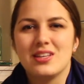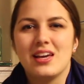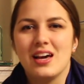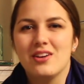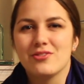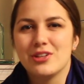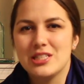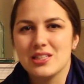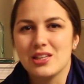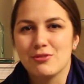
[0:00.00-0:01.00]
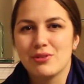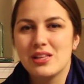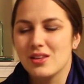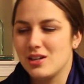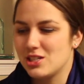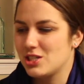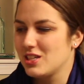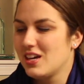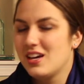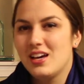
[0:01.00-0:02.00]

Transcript: they have recently relaunched